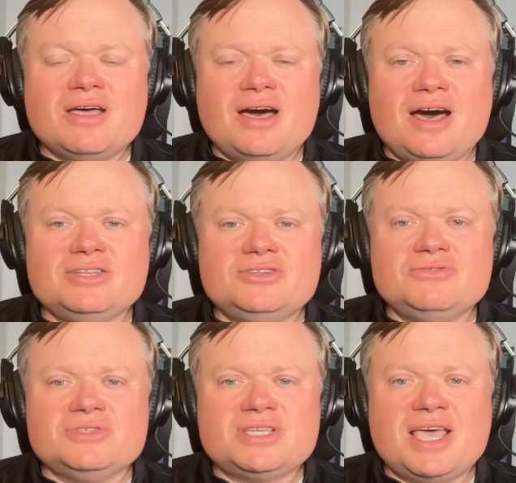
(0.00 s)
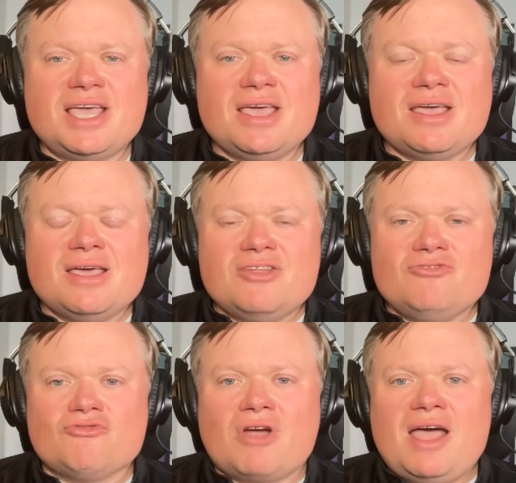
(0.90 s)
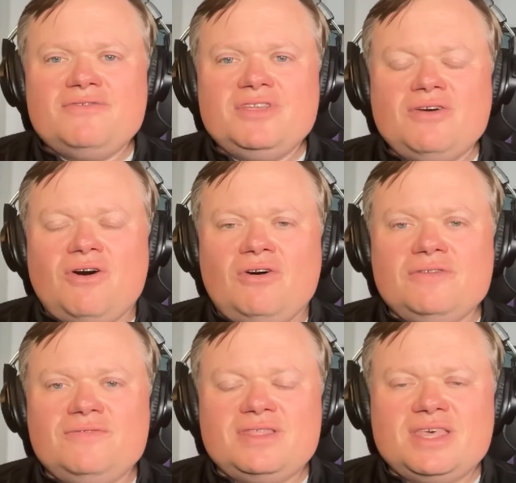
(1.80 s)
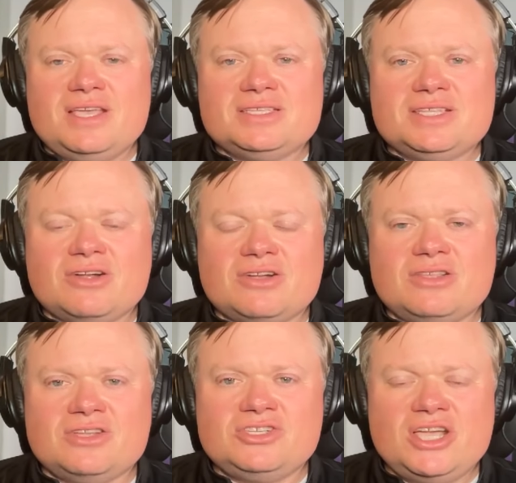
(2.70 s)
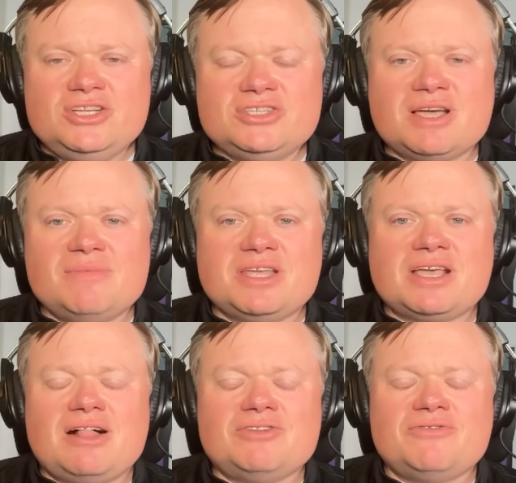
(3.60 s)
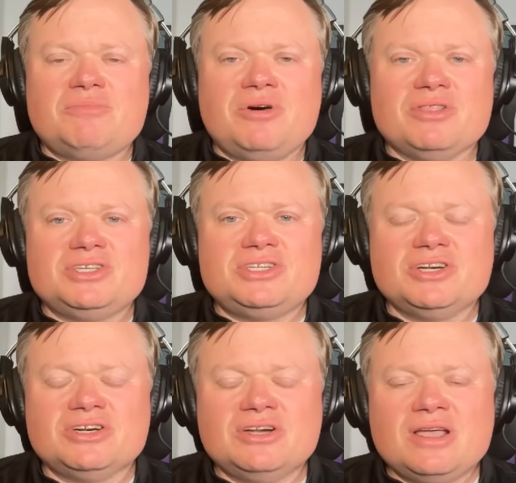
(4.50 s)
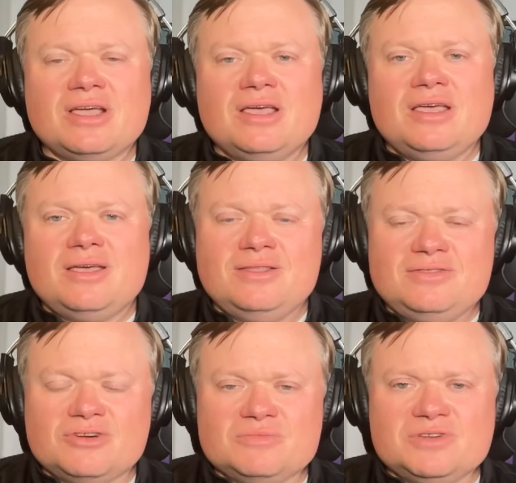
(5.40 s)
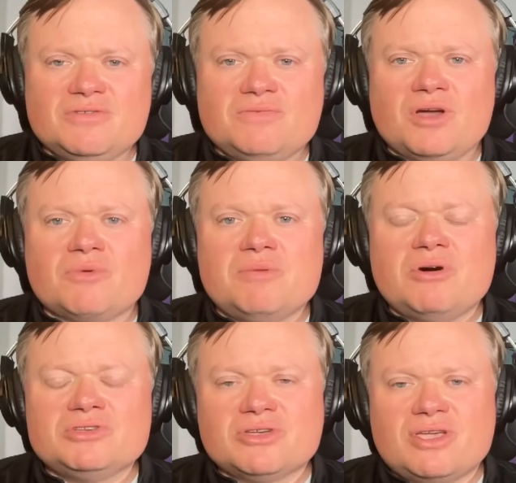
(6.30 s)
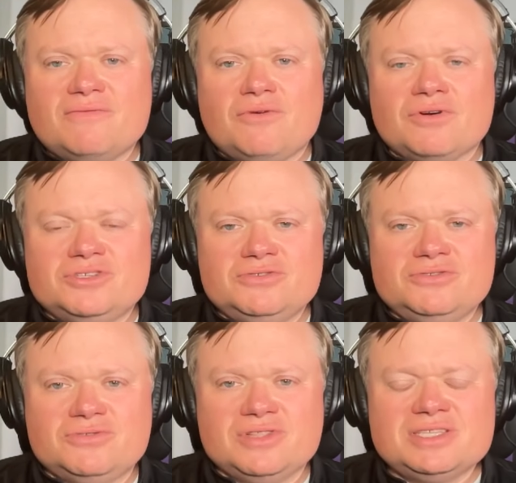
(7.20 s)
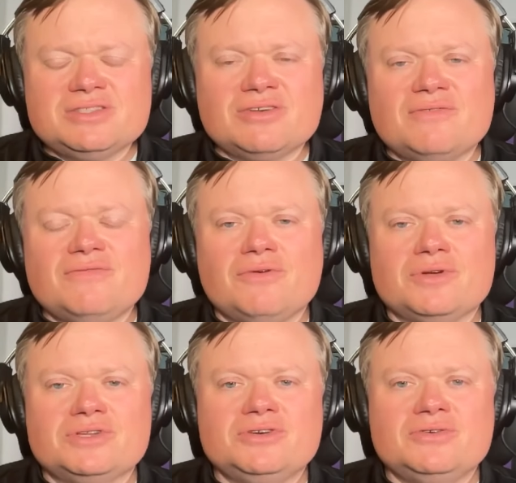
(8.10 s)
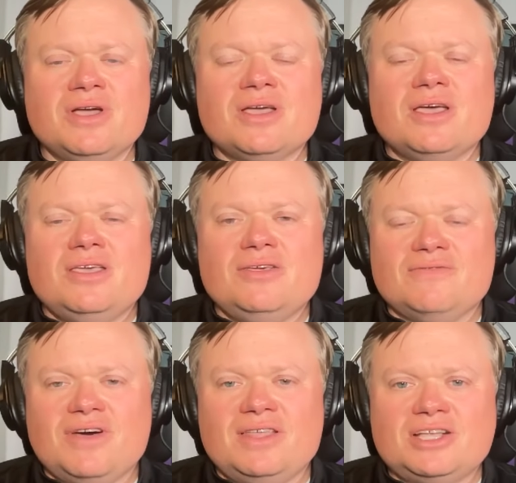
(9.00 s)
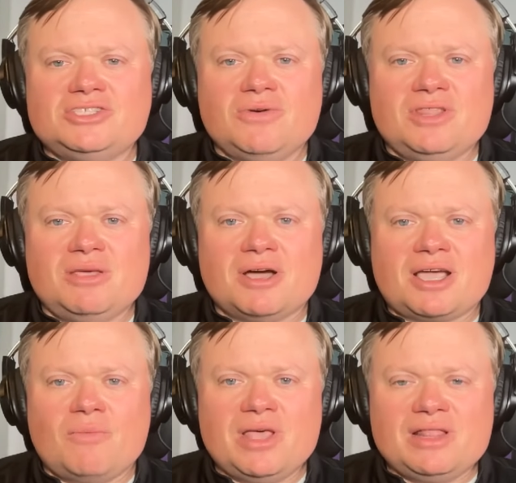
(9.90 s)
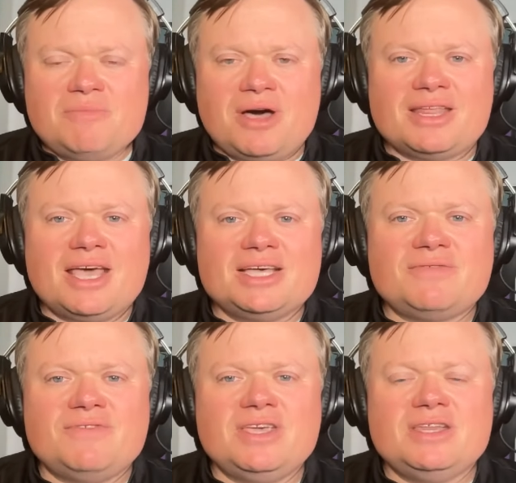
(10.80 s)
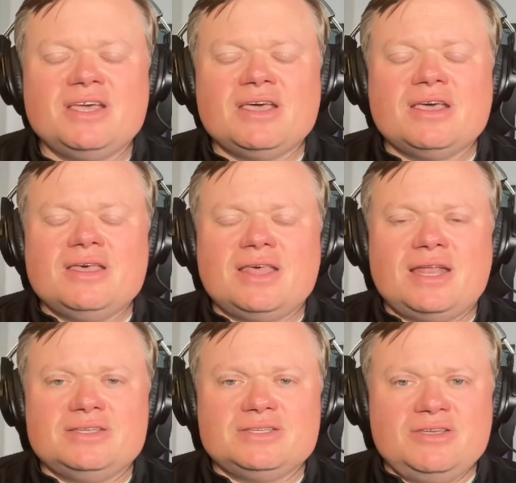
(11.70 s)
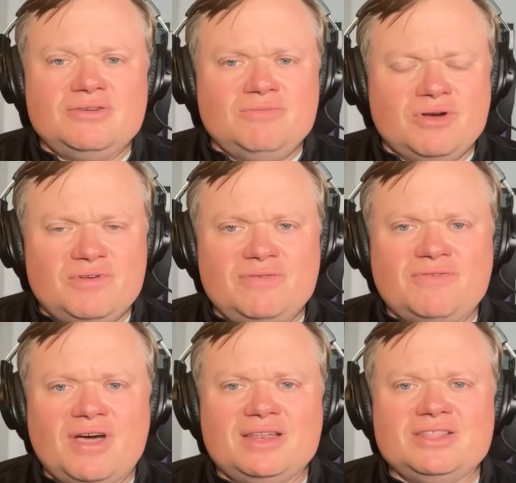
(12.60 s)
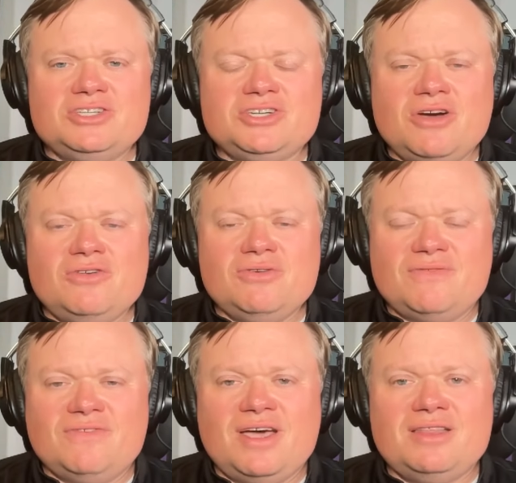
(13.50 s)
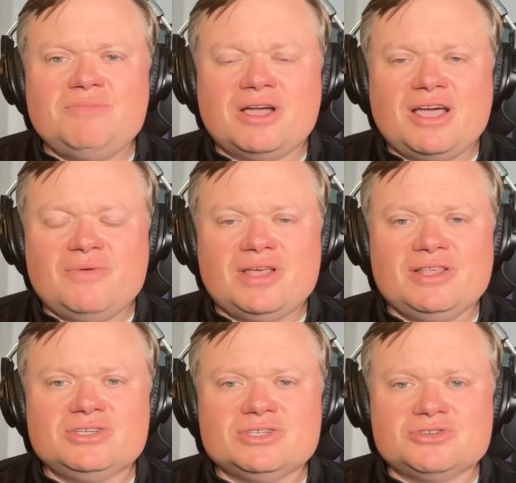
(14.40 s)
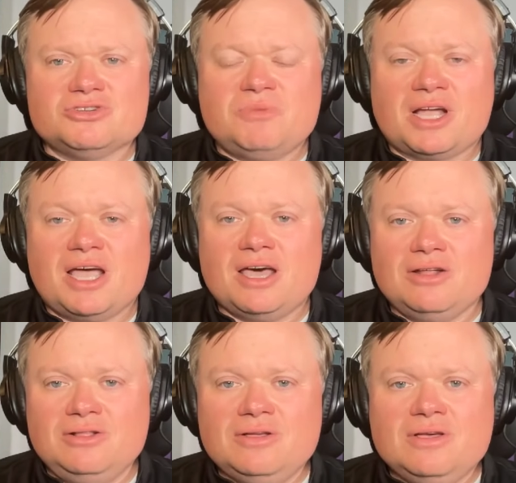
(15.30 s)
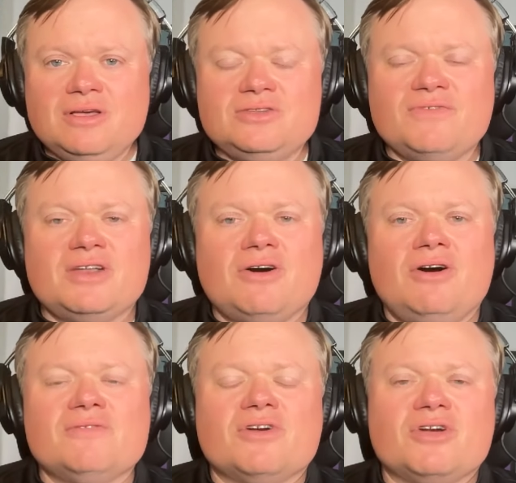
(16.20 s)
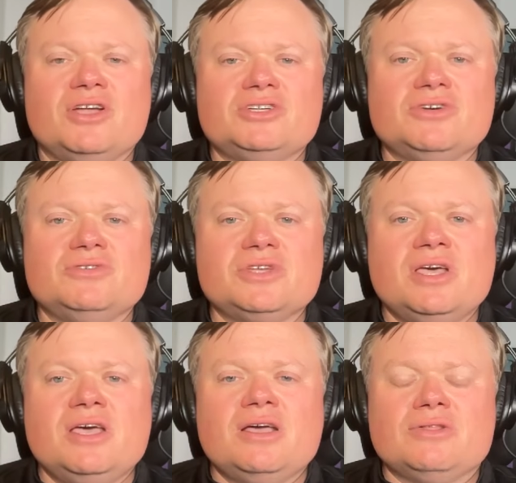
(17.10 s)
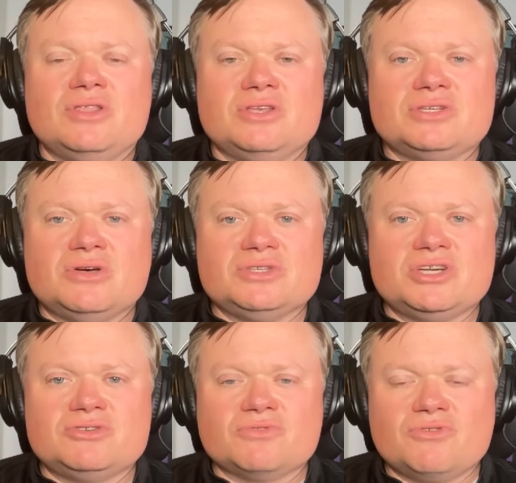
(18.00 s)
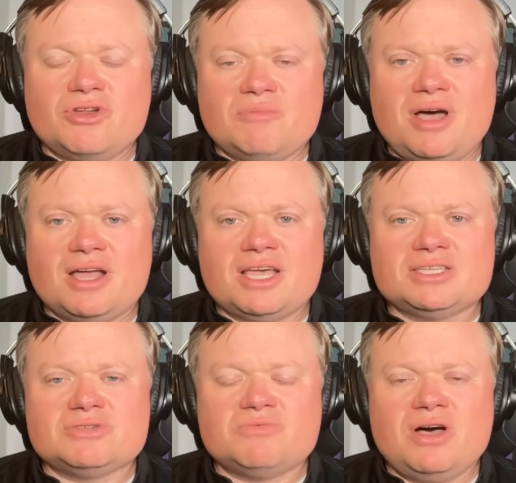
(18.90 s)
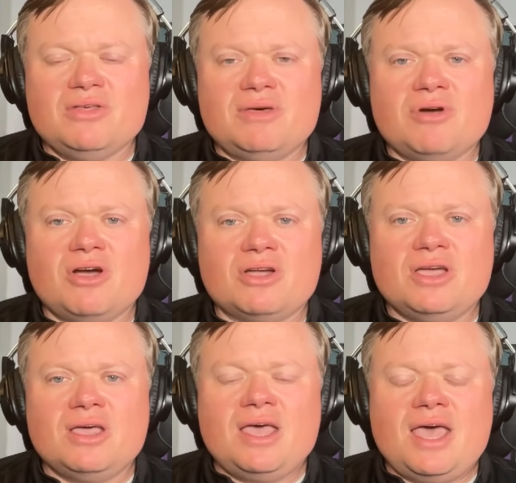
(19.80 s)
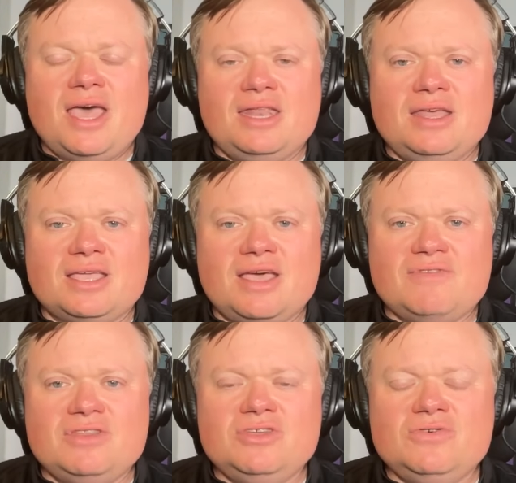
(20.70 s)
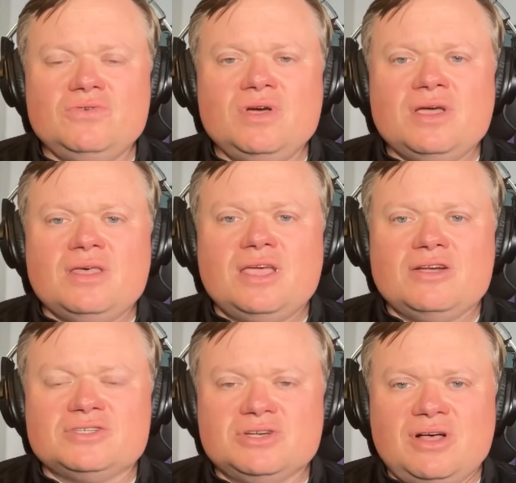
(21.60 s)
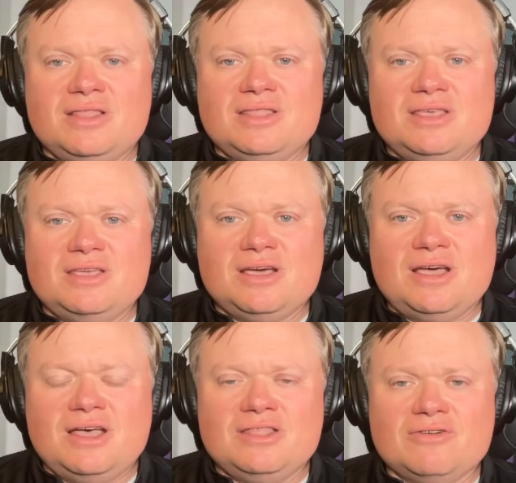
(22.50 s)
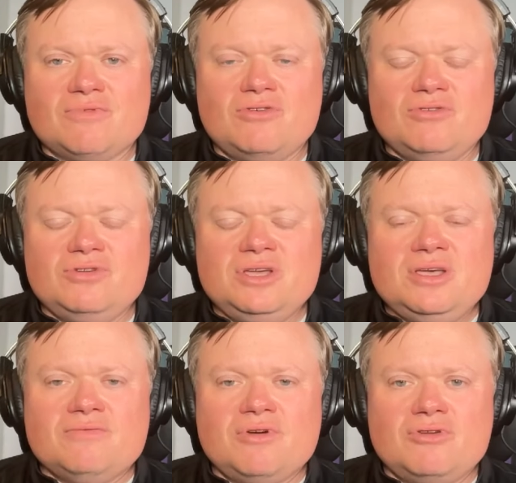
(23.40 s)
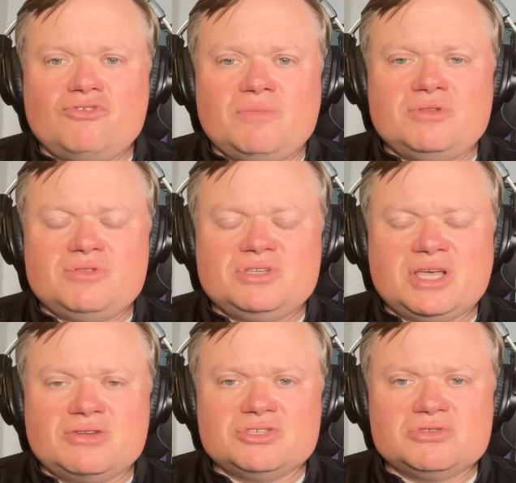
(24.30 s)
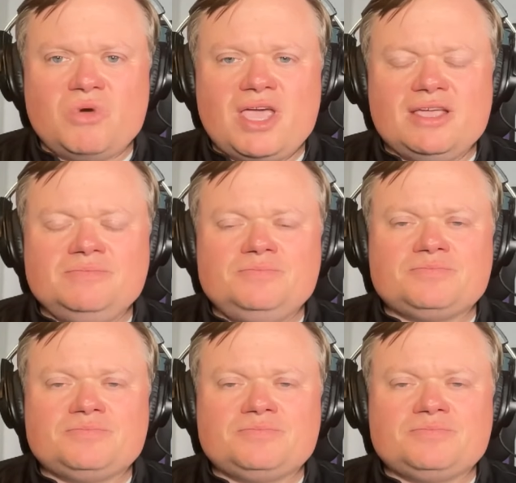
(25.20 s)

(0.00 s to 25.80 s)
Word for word: on Tuesday, drafted all of the things that are the changes coming to college football this year in terms of what are we most looking forward to, to least looking forward to, you can find that show on the Buckeye Weekly podcast feed. That is, uh, you, wherever you find this show, you can find Buckeye Weekly. Just search Buckeye Huddle to find all of our great shows, including the Skull Session Recruiting podcast as well that Mark and uh, Kevin do. They are still on the uh, on their road road trip to the Southern Swing,